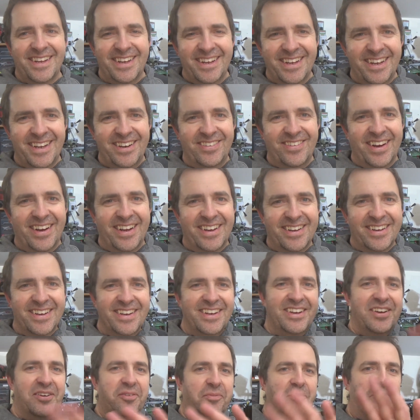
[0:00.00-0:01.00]
Anyway,
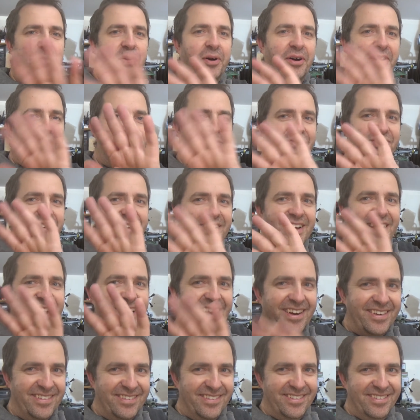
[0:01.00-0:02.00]
bye for
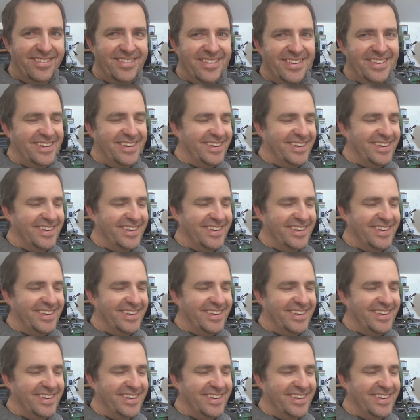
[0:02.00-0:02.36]
now.